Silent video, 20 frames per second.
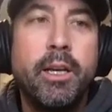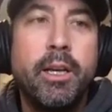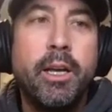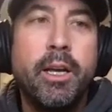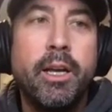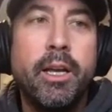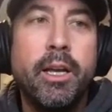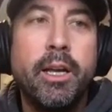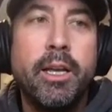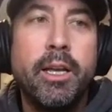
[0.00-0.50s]

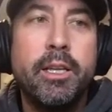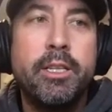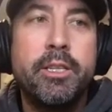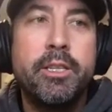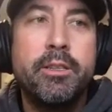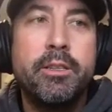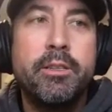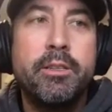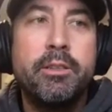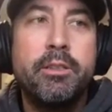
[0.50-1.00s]

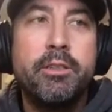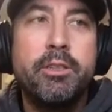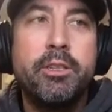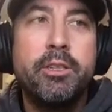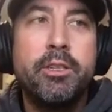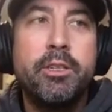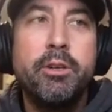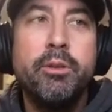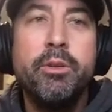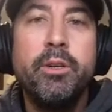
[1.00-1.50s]
It's
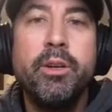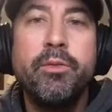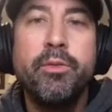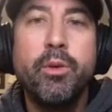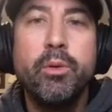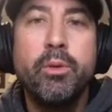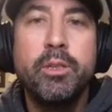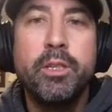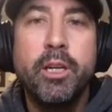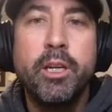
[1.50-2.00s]
too
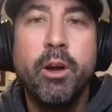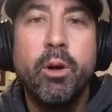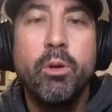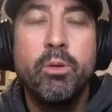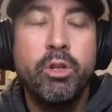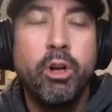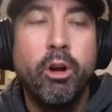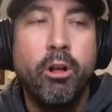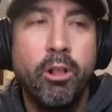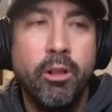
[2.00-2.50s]
difficult to
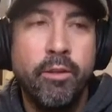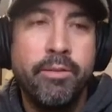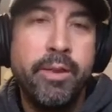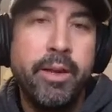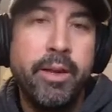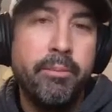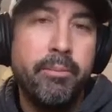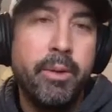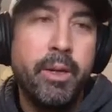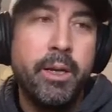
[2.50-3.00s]
coach all of
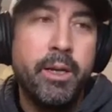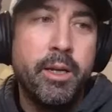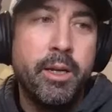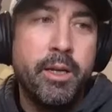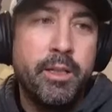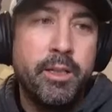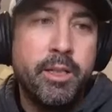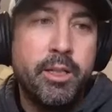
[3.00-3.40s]
them to